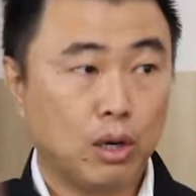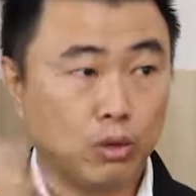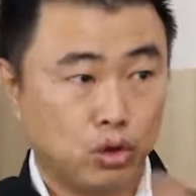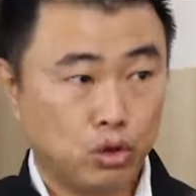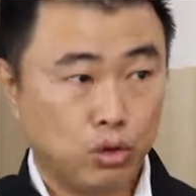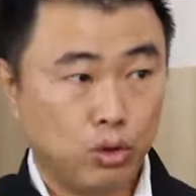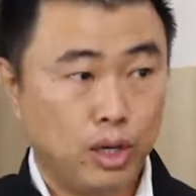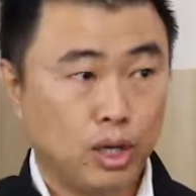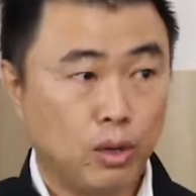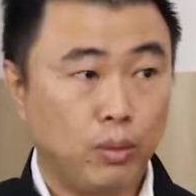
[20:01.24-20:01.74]
out
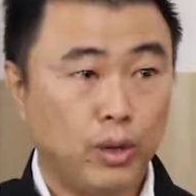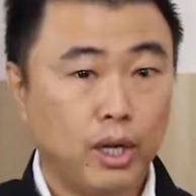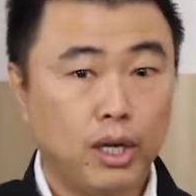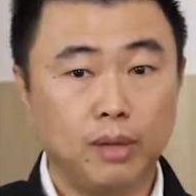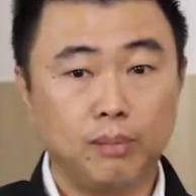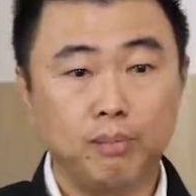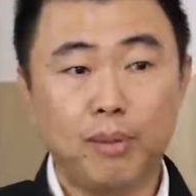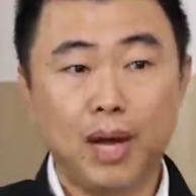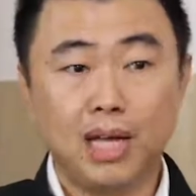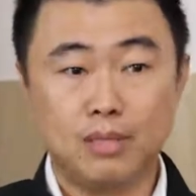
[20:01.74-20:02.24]
straight
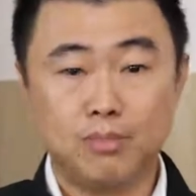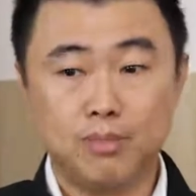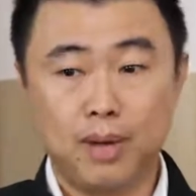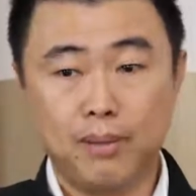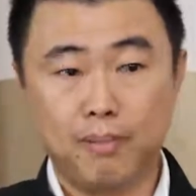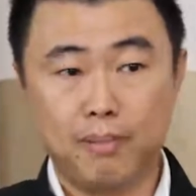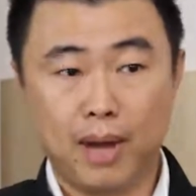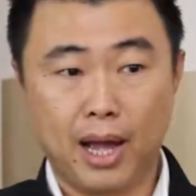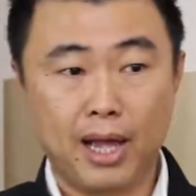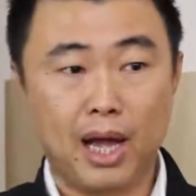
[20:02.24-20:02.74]
away. It passed
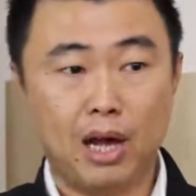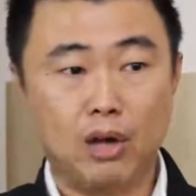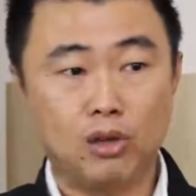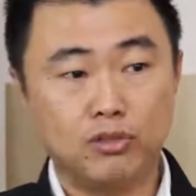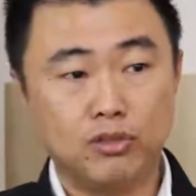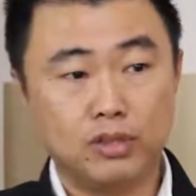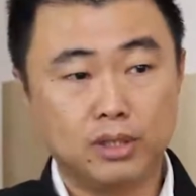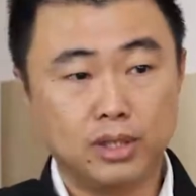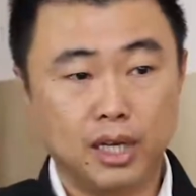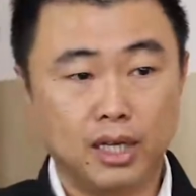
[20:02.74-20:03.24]
by my
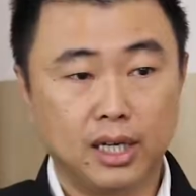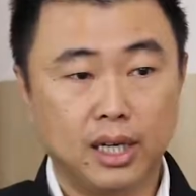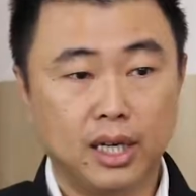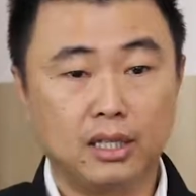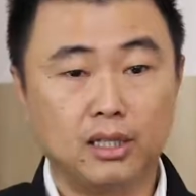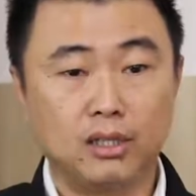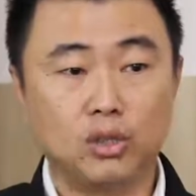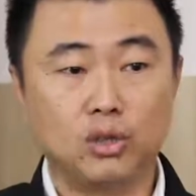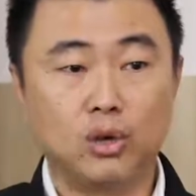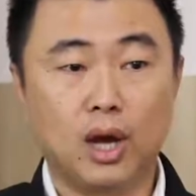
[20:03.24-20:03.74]
house first, and then
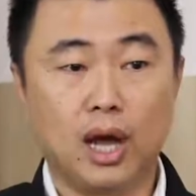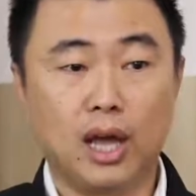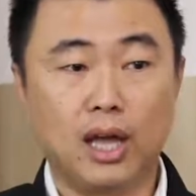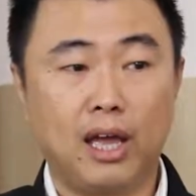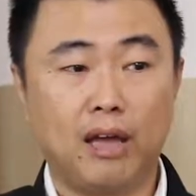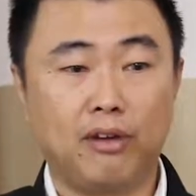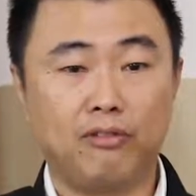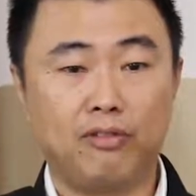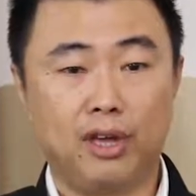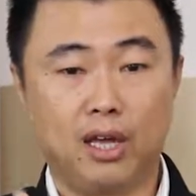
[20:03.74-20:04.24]
I
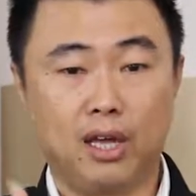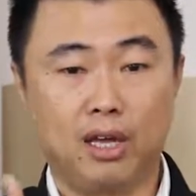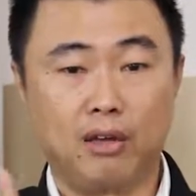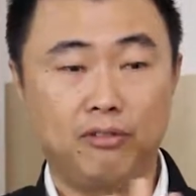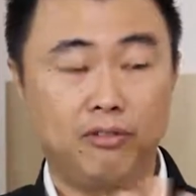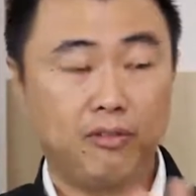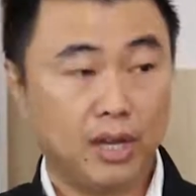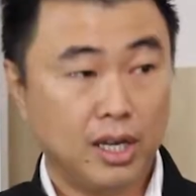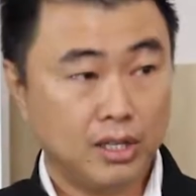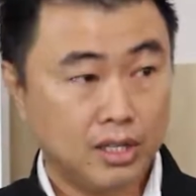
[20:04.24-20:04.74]
have a
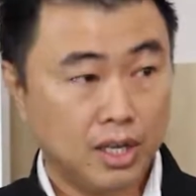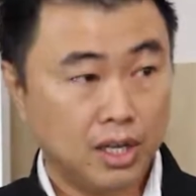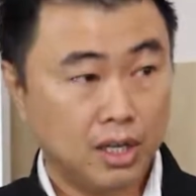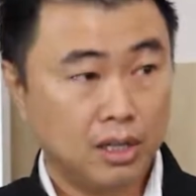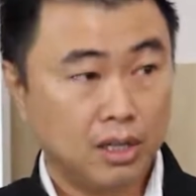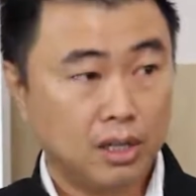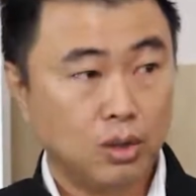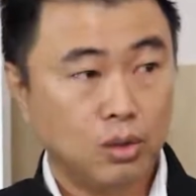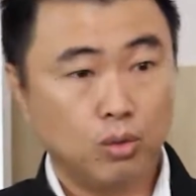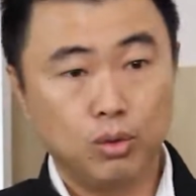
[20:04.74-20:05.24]
facing,
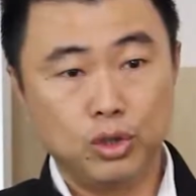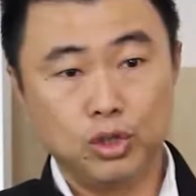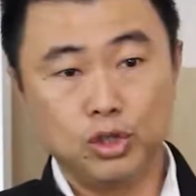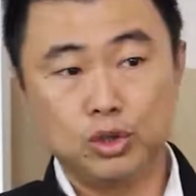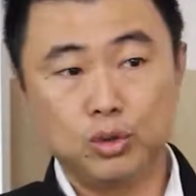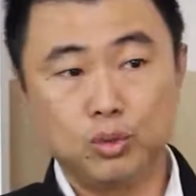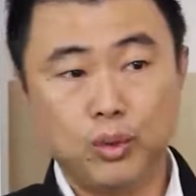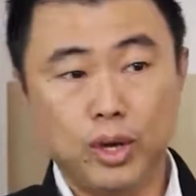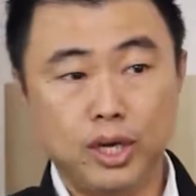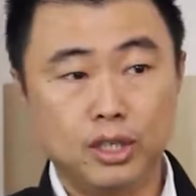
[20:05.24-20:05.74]
which
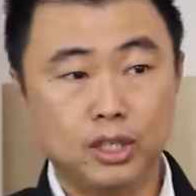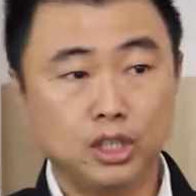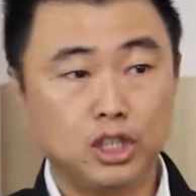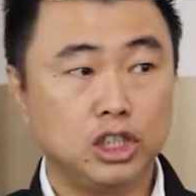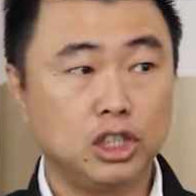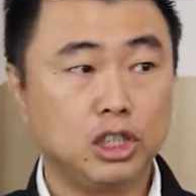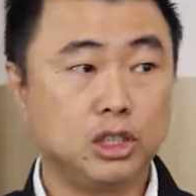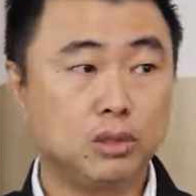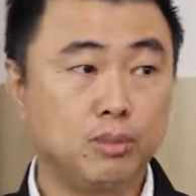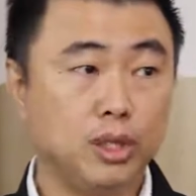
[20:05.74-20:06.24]
is where the
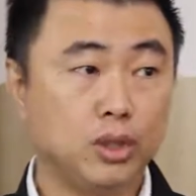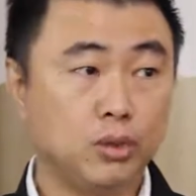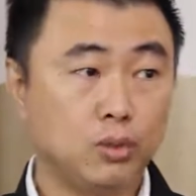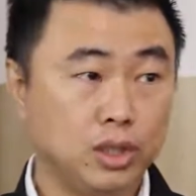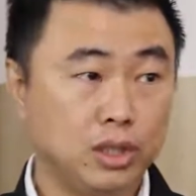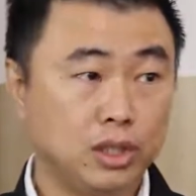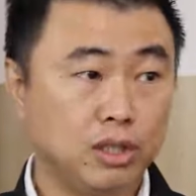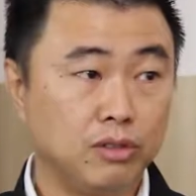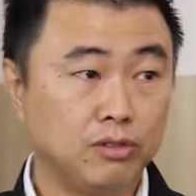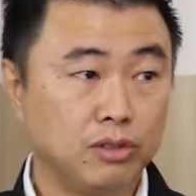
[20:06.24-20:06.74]
chi is being
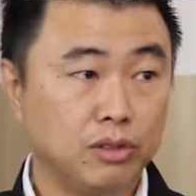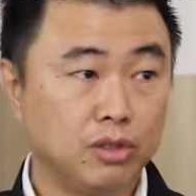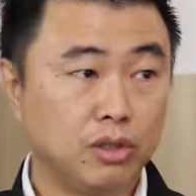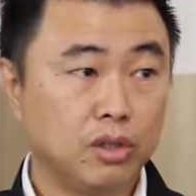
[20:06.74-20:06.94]
received.